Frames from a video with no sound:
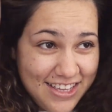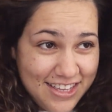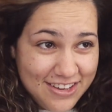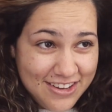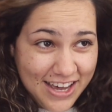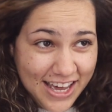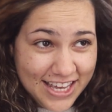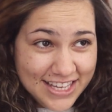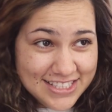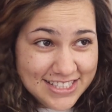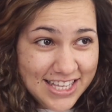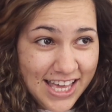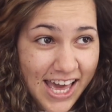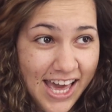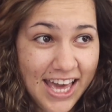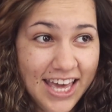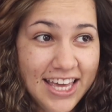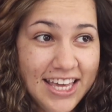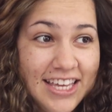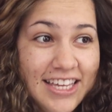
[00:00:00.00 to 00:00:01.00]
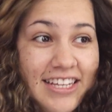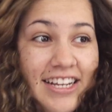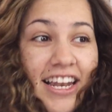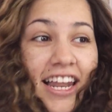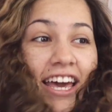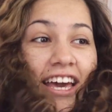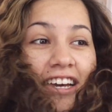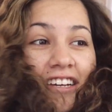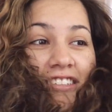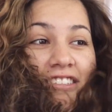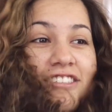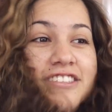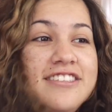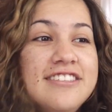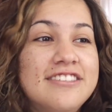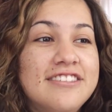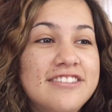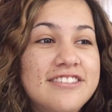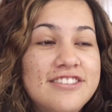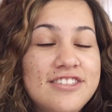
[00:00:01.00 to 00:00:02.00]
You guys, I like
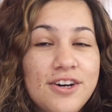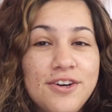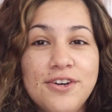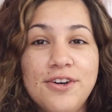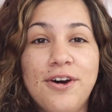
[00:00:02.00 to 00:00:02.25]
don't